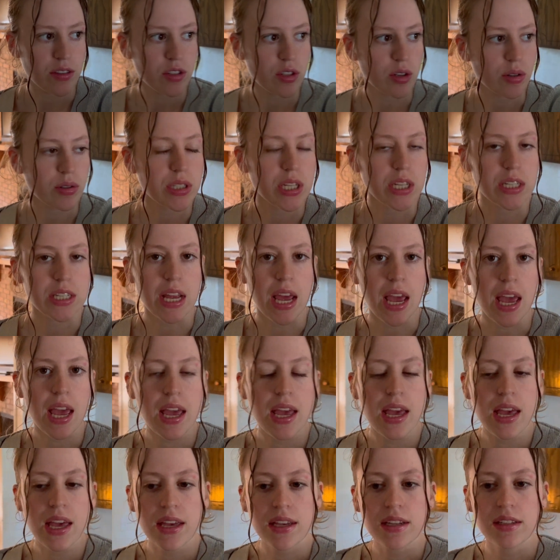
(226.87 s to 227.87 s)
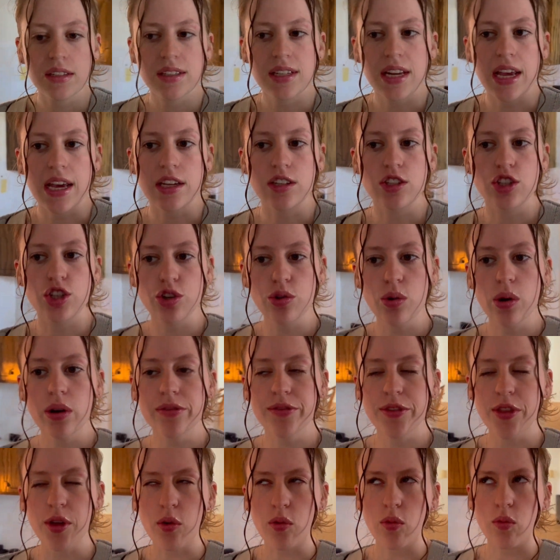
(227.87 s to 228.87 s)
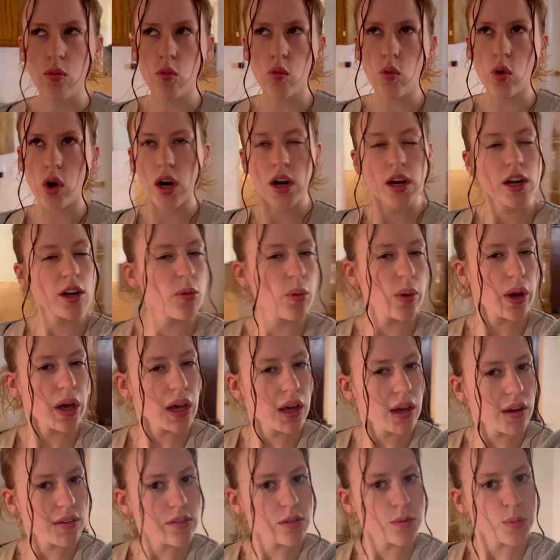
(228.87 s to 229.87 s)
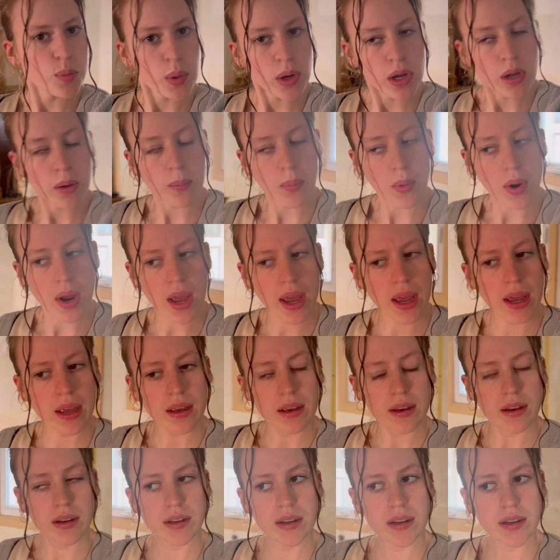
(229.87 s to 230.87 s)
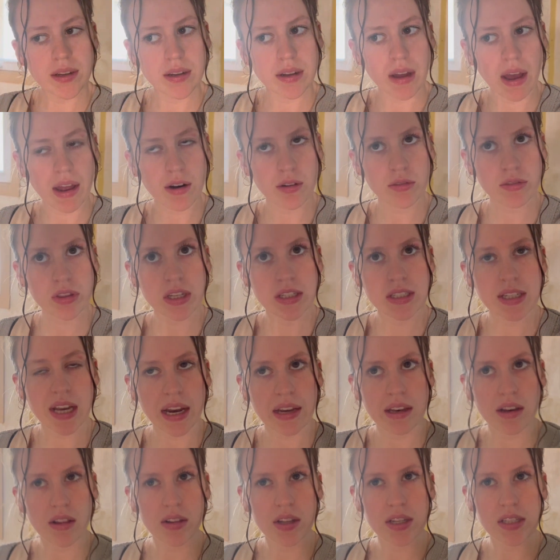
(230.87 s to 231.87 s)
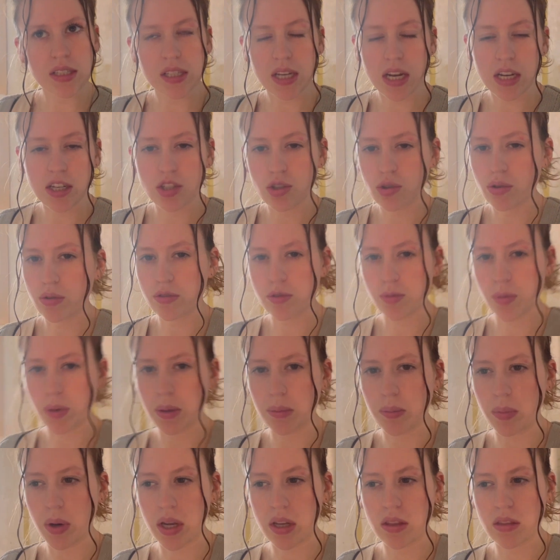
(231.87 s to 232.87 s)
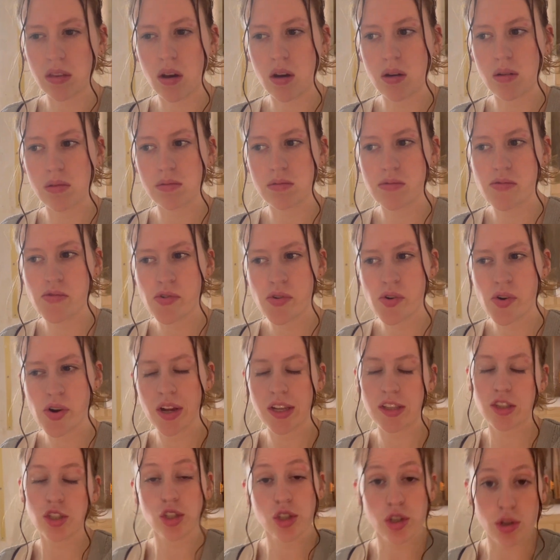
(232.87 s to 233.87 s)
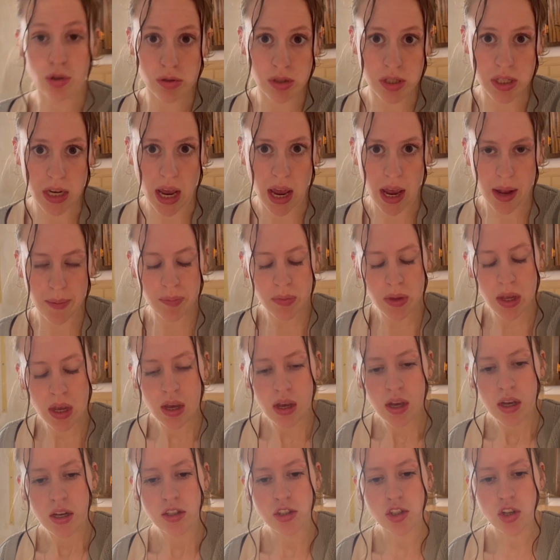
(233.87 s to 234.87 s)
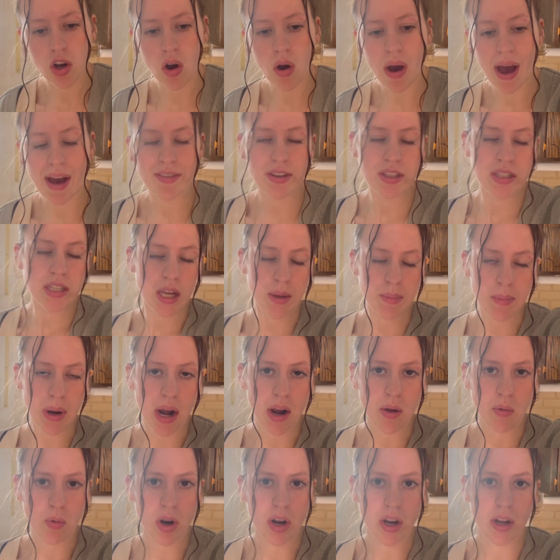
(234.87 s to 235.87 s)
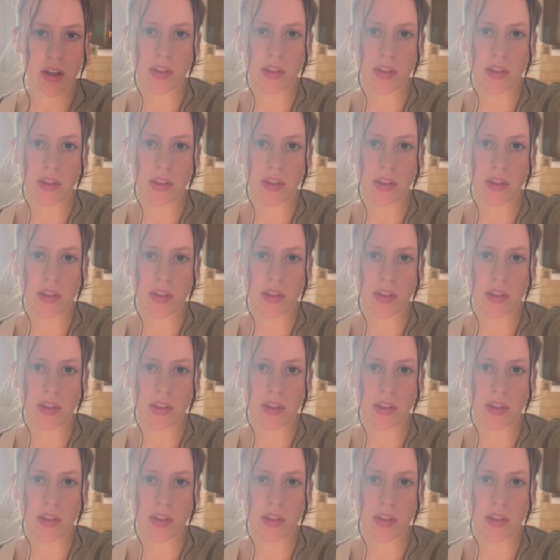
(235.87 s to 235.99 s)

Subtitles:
so today is day 2 of the work week of spring break. I don't think technically it's day 2 of spring break, though. It's Tuesday. So obviously I'm not at work.